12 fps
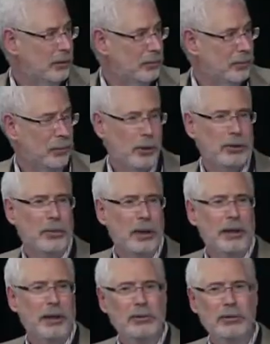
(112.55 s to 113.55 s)
to watch my
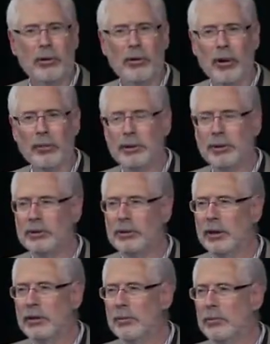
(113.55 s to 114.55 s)
kids grow up because
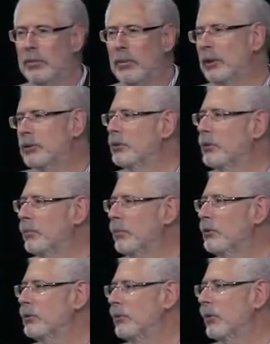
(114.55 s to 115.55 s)
I had watched a
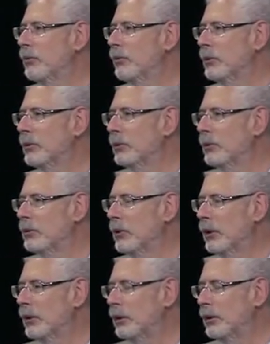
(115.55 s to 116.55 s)
bunch of entrepreneurs
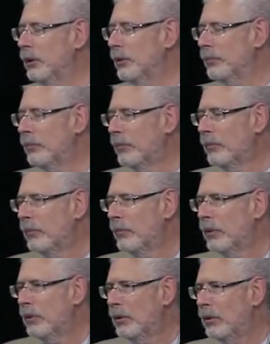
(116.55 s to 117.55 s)
I had
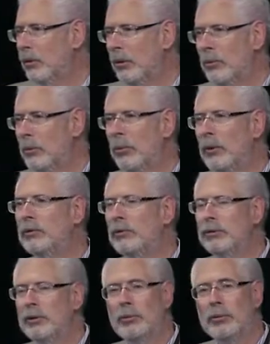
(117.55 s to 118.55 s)
thought were
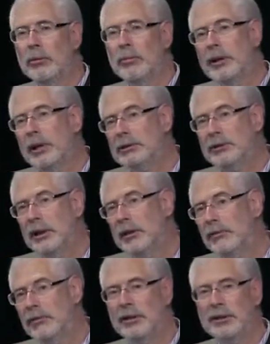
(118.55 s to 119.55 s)
wonderful at work, but actually
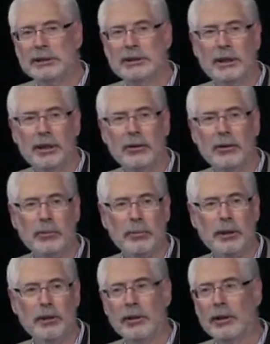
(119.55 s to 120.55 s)
had feet of clay at home,
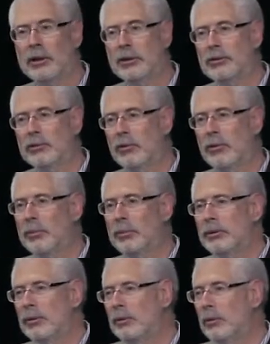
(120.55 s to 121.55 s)
and their kids grew up
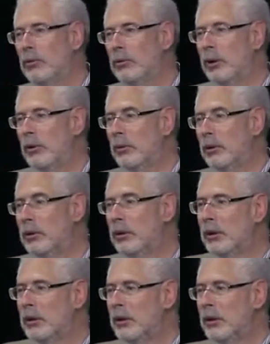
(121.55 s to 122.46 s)
and didn't know who they were.